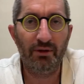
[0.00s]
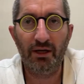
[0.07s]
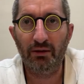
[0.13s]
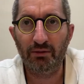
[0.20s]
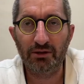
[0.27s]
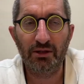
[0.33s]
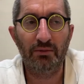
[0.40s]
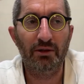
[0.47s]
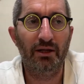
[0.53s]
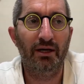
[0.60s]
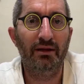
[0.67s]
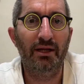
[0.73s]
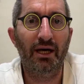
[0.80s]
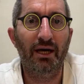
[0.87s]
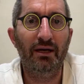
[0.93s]
something like
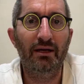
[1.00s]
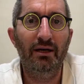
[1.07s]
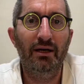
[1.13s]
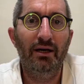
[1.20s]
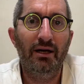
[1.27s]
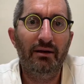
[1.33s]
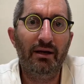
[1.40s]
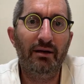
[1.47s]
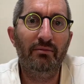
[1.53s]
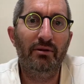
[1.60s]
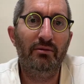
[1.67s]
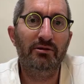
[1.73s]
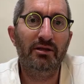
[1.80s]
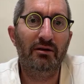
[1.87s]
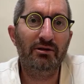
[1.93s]
that, then the
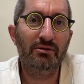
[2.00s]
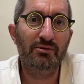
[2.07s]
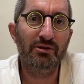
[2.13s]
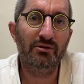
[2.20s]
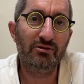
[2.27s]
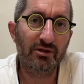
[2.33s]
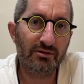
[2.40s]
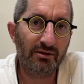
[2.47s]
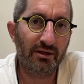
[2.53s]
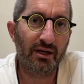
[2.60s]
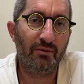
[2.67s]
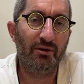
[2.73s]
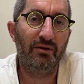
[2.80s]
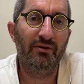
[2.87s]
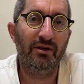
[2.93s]
Zera Shimshon says, then I would
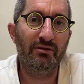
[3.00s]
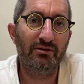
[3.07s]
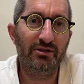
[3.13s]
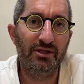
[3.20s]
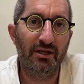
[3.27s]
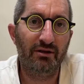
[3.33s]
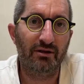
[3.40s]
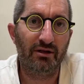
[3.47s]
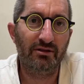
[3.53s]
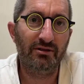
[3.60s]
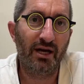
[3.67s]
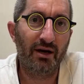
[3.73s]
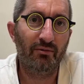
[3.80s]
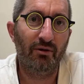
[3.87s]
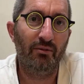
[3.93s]
have understood it, because
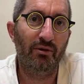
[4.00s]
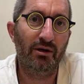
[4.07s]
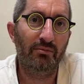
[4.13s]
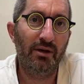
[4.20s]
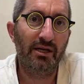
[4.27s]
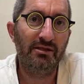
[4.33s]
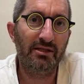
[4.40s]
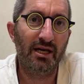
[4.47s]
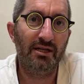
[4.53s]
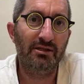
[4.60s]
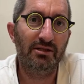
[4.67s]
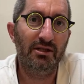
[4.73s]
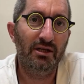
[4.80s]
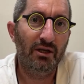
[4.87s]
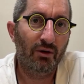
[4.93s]
that would make sense
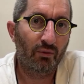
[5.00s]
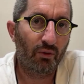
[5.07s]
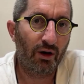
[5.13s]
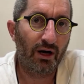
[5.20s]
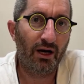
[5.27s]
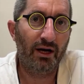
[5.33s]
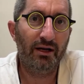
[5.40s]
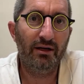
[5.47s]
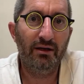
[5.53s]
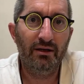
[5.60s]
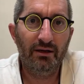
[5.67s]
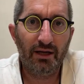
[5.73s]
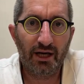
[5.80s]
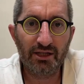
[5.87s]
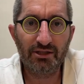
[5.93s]
why
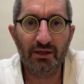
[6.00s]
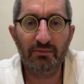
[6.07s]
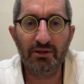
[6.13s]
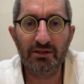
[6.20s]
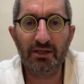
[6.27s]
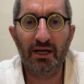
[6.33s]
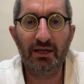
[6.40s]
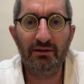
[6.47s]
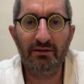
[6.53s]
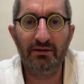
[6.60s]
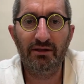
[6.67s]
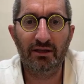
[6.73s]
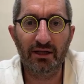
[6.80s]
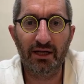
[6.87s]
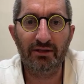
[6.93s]
Hashem decided to
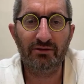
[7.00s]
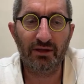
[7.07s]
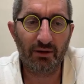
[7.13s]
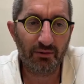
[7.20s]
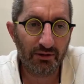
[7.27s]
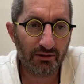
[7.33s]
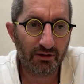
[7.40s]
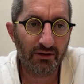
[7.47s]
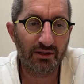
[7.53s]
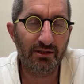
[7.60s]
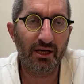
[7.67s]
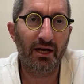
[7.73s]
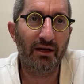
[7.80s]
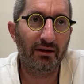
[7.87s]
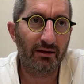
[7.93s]
delay, so that during the
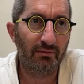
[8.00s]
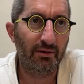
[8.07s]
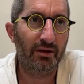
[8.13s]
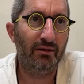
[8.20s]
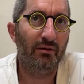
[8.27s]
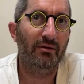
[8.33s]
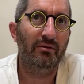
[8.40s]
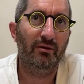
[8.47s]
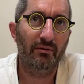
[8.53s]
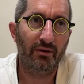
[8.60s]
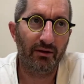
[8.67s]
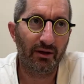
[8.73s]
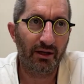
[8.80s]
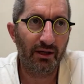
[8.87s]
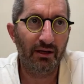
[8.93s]
day, the
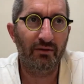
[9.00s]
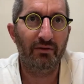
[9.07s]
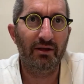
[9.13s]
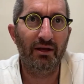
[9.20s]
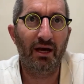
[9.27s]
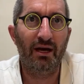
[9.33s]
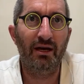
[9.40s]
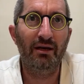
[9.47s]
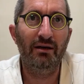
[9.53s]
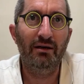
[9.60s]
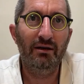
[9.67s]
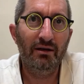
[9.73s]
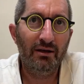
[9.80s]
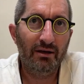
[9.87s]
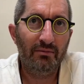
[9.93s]
heat of the day,
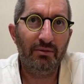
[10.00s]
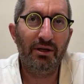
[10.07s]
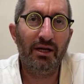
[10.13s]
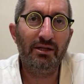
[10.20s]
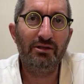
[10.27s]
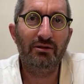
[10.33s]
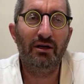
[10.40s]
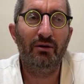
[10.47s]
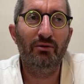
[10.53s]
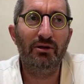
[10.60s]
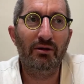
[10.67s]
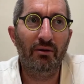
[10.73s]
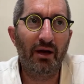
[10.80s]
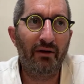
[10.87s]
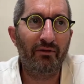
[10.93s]
Bnei Israel
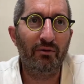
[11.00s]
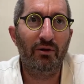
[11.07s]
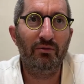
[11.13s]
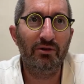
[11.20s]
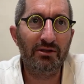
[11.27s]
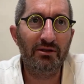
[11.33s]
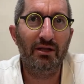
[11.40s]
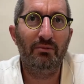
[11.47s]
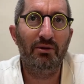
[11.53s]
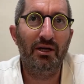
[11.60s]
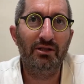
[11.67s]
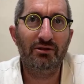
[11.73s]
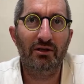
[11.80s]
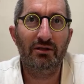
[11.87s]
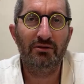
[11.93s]
everyone would see that Bnei
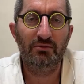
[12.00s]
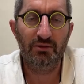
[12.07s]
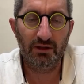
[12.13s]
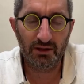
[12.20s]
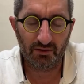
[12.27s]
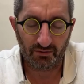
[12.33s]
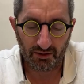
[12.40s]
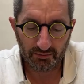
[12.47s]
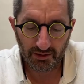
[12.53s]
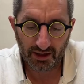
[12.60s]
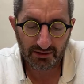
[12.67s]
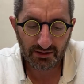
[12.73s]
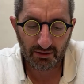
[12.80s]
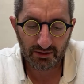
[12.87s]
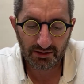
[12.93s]
Israel is leaving. But that's
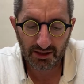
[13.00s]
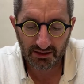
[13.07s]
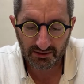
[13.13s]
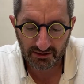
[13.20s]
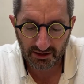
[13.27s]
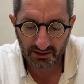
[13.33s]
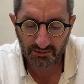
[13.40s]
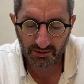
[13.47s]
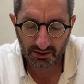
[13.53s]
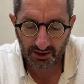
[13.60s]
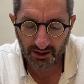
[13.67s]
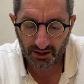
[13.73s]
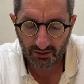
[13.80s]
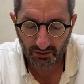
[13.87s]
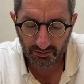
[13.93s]
not what it says. It says L'nei
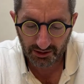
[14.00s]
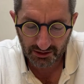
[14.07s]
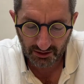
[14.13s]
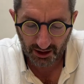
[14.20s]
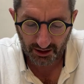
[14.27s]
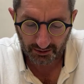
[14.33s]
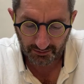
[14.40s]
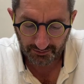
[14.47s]
kol Mitzrayim.